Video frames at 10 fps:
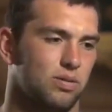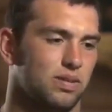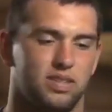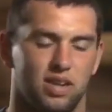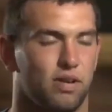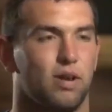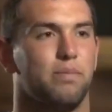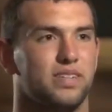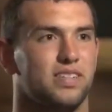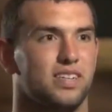it's none
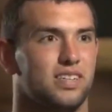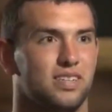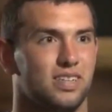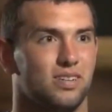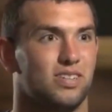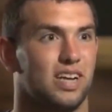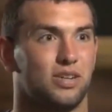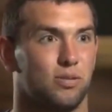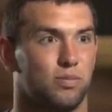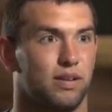of our business. You know,
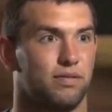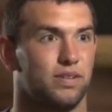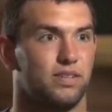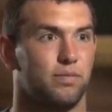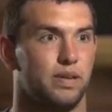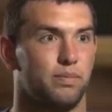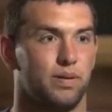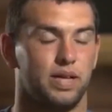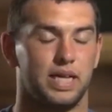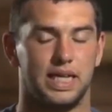sexual preference of
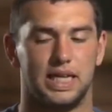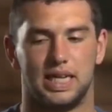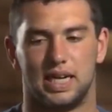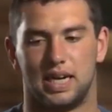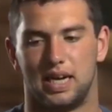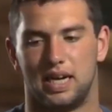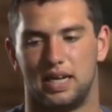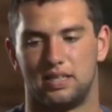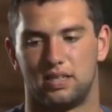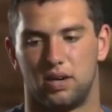people.
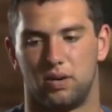Uh,